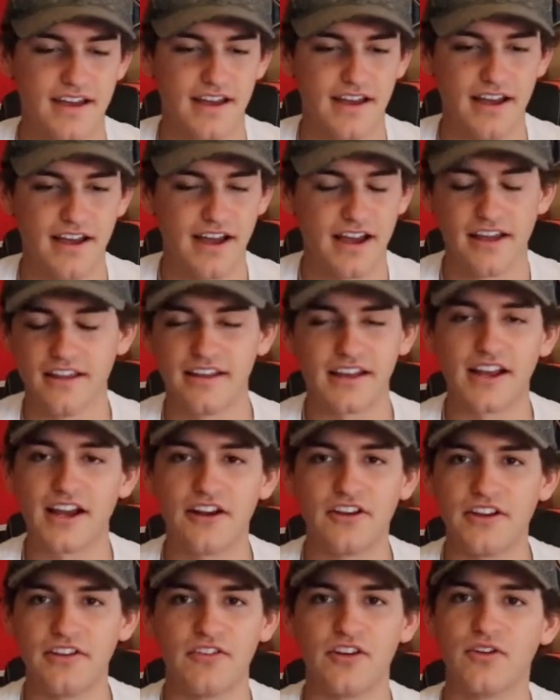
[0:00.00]
I
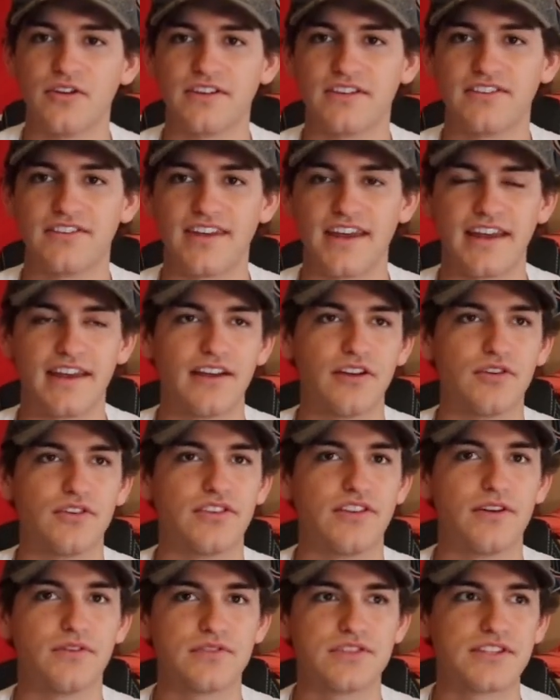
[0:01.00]
don't even know what to say.
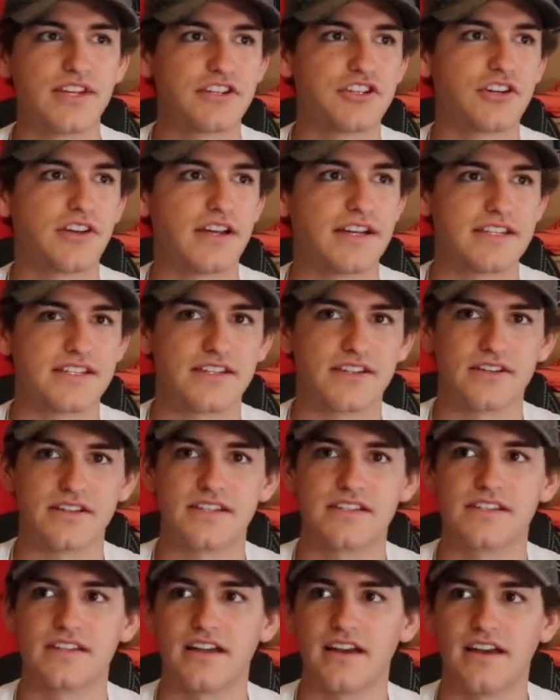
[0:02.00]
It was such a great
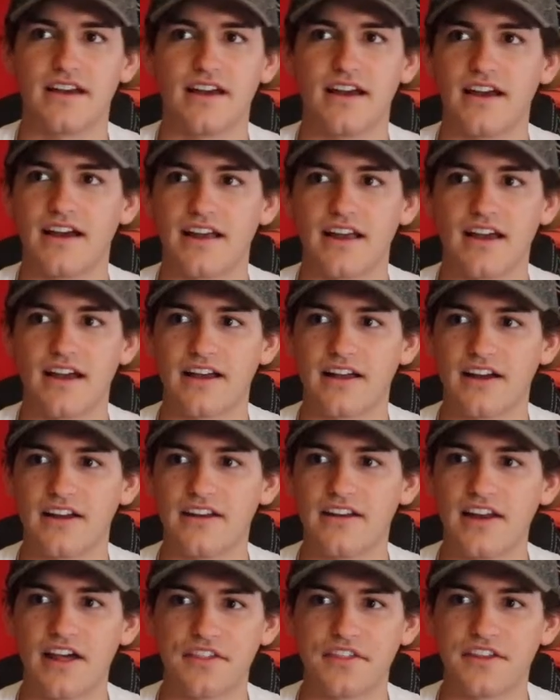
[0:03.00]
series. I
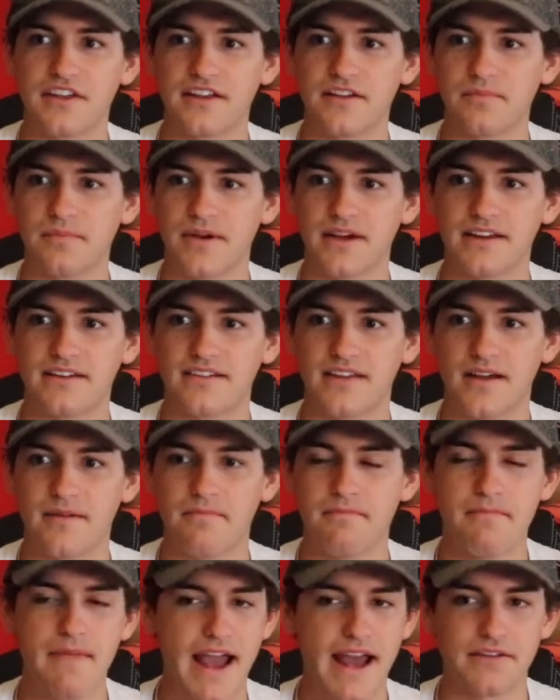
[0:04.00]
got nothing but
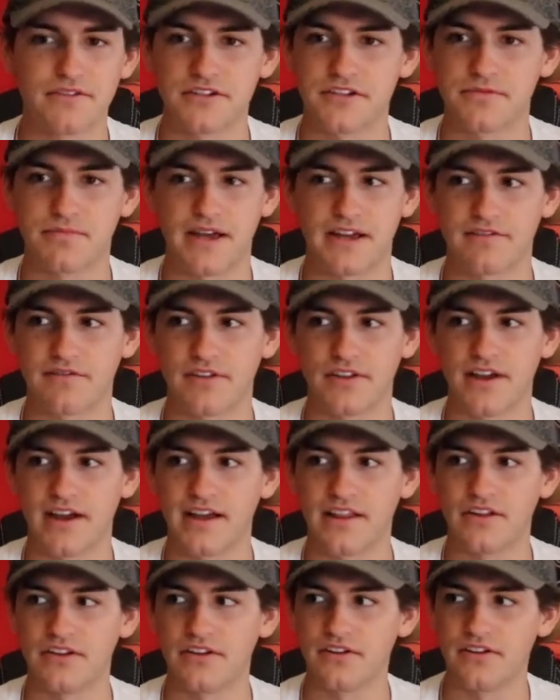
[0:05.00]
mad respect for the
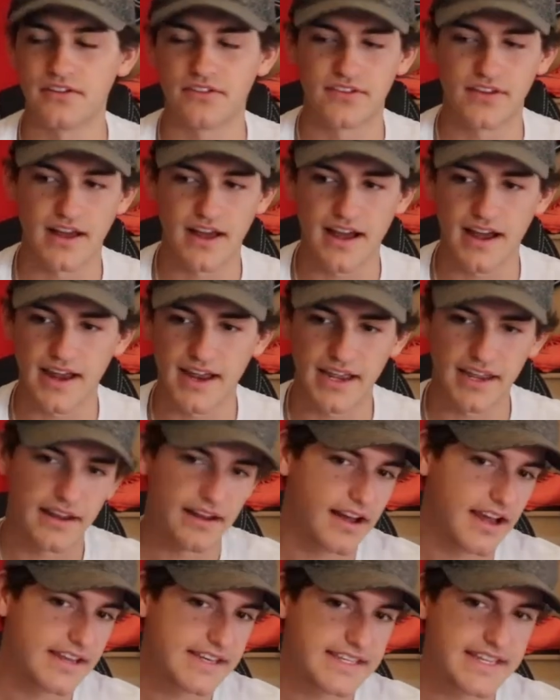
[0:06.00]
Islanders.
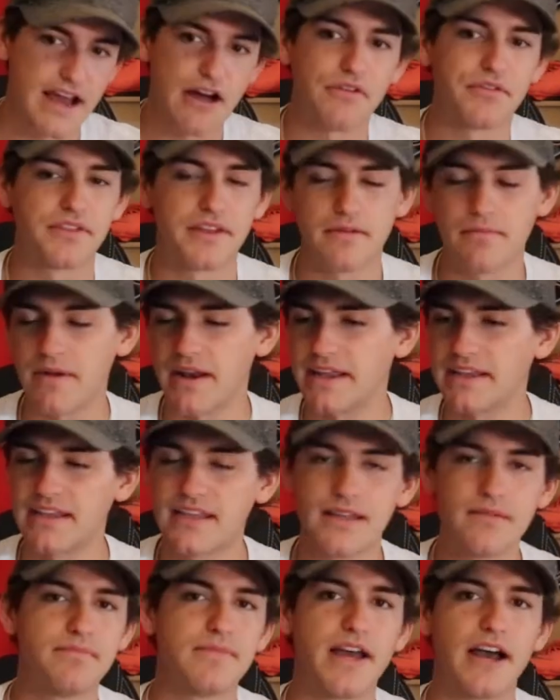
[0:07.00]
I doubt them, and I
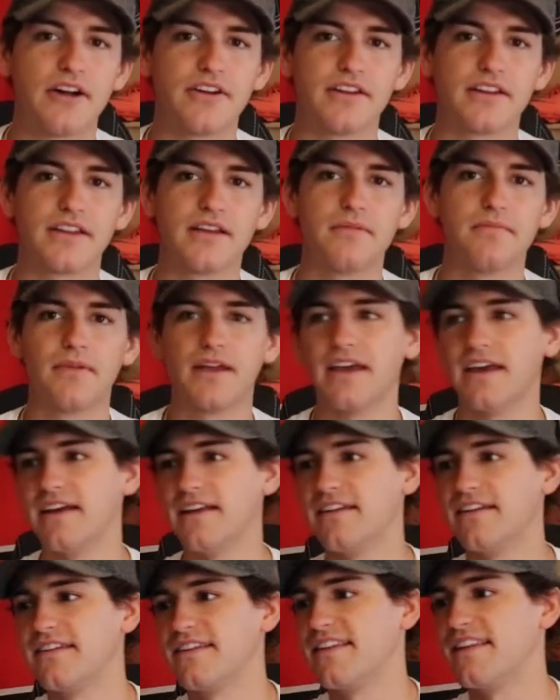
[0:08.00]
keep doubting them,
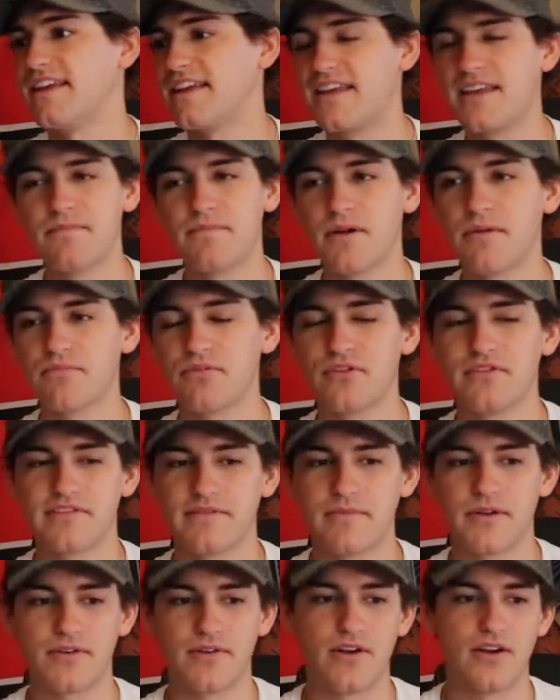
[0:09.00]
and they keep on
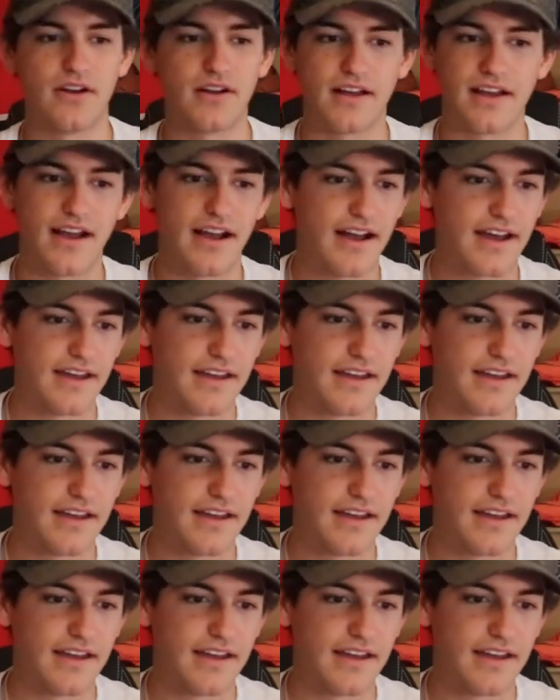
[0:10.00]
proving me wrong.